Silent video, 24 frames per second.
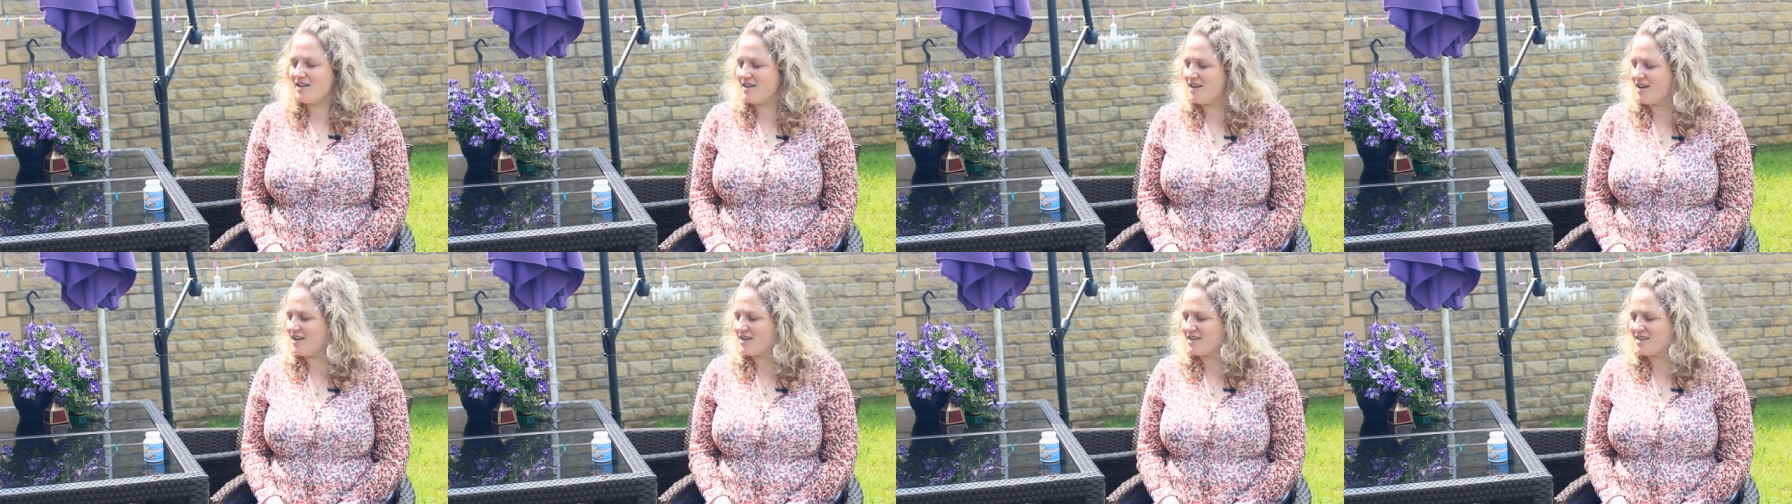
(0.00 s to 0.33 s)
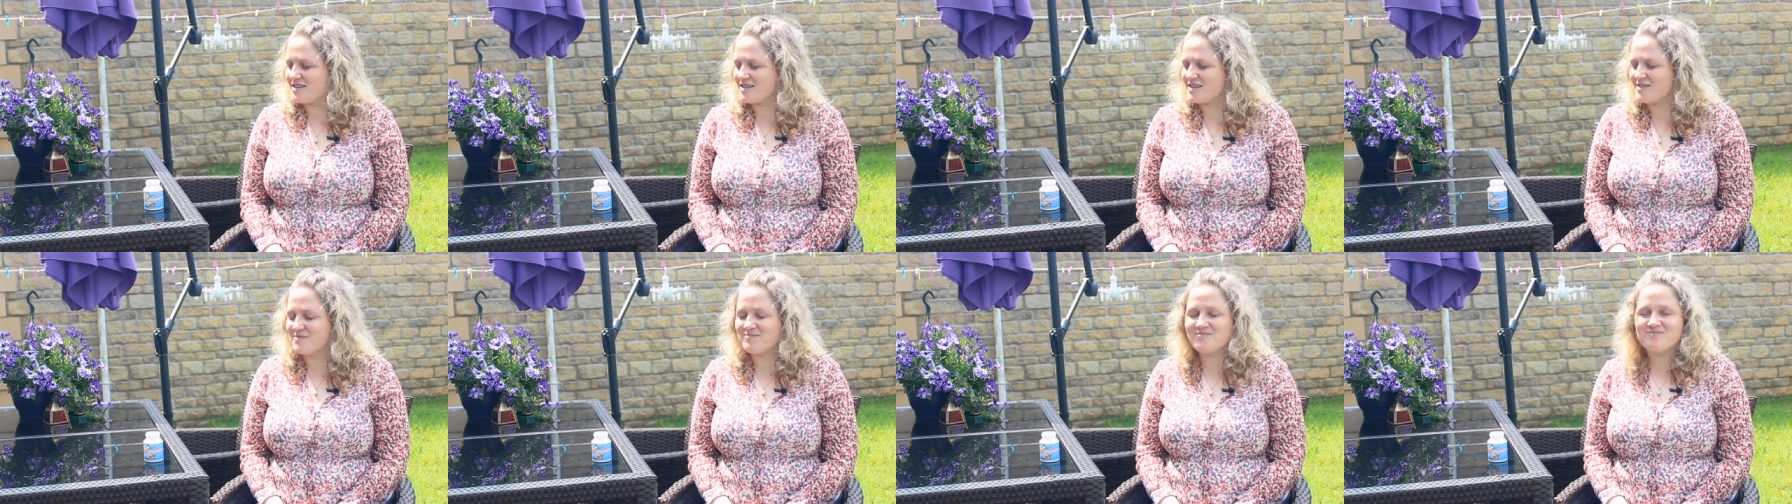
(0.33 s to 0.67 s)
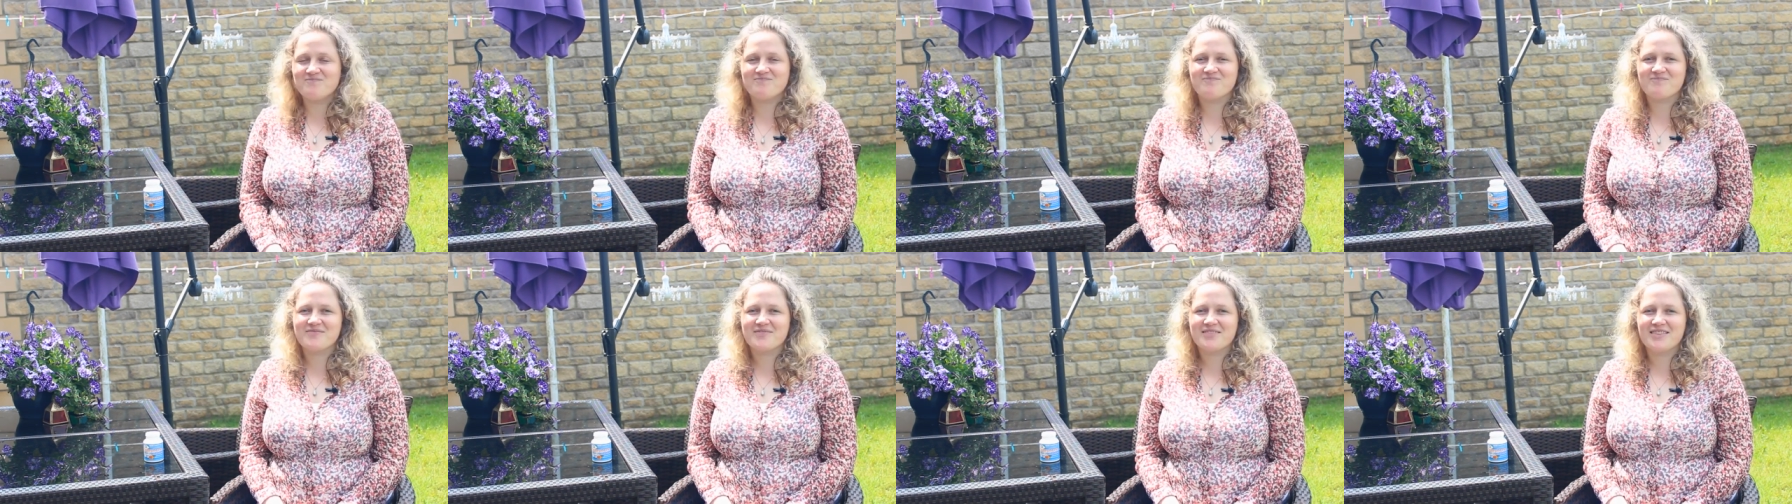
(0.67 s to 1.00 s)
Yes,
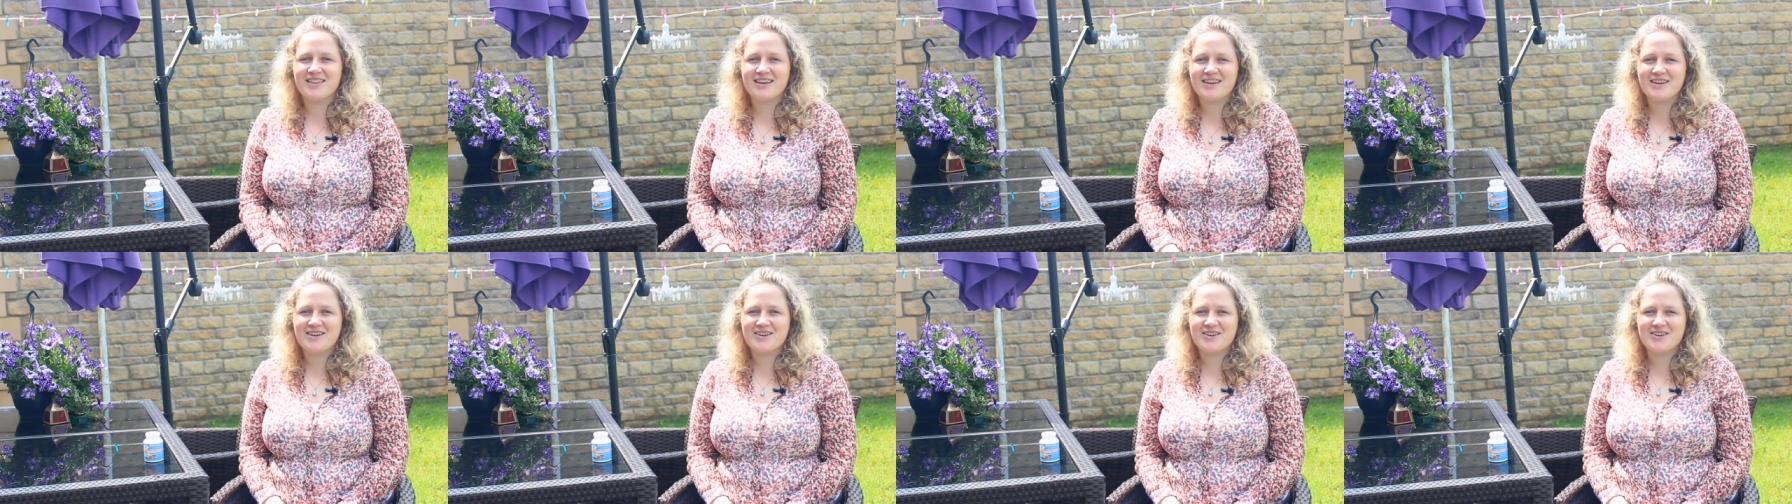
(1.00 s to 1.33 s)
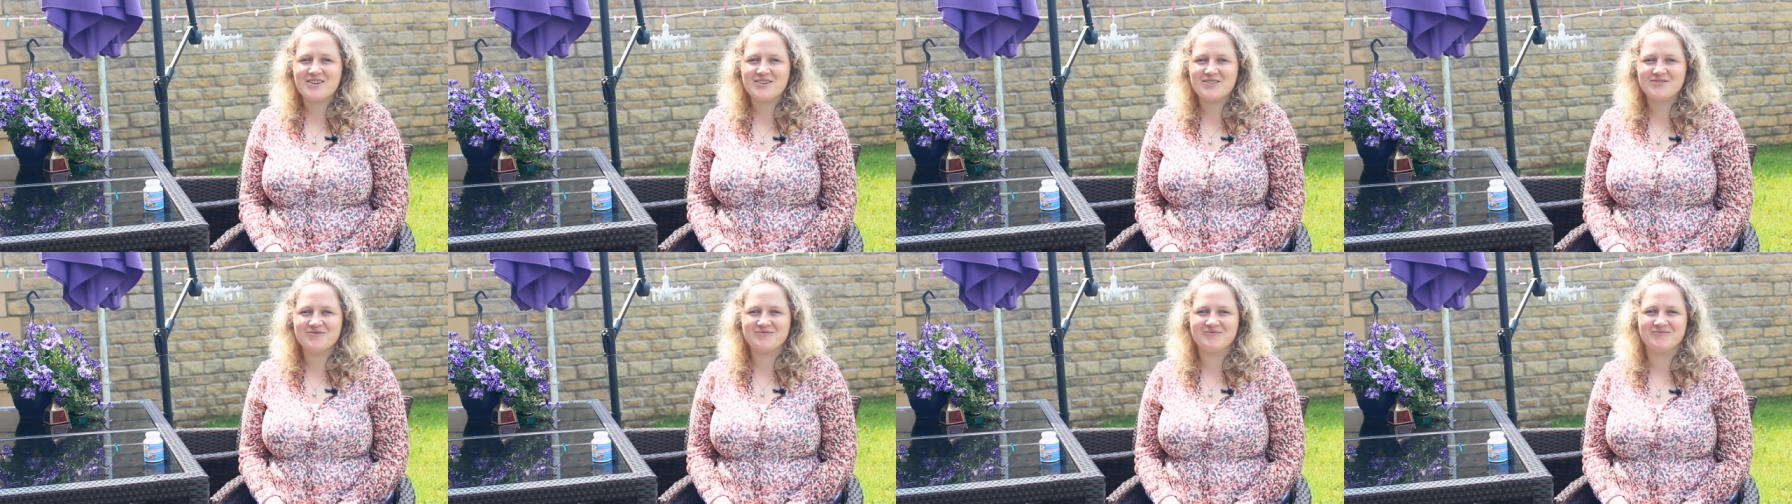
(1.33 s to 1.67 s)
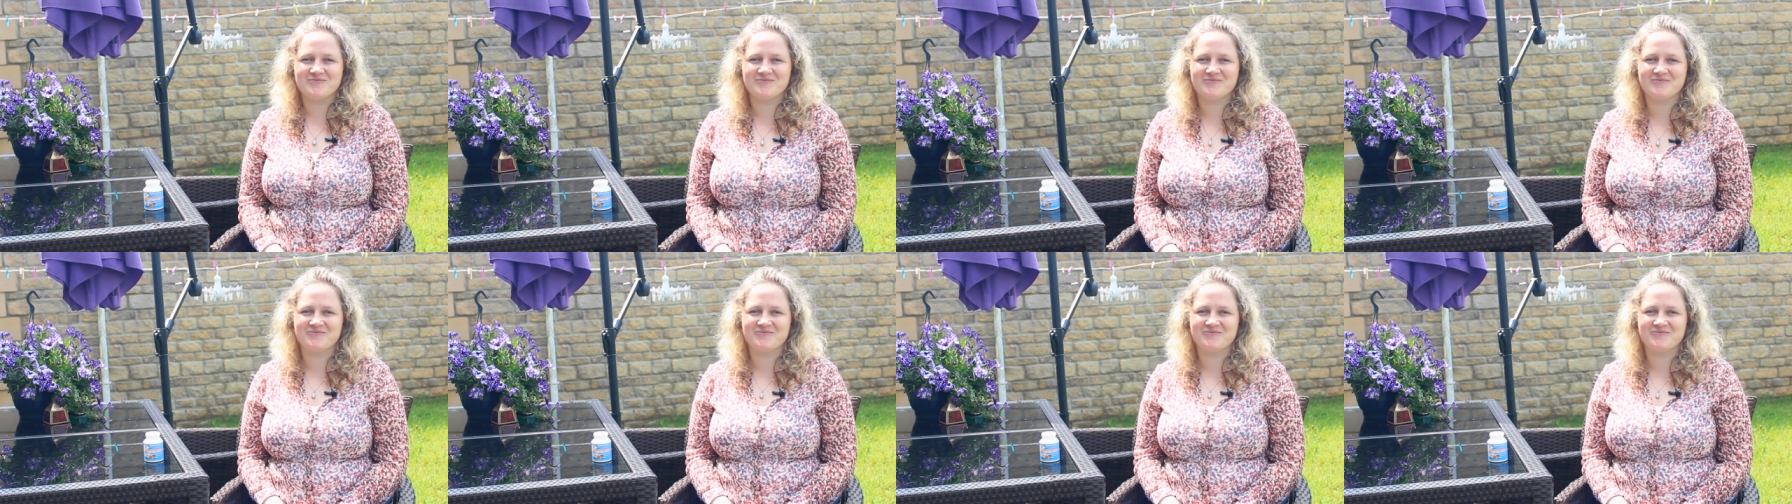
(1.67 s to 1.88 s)
thank you.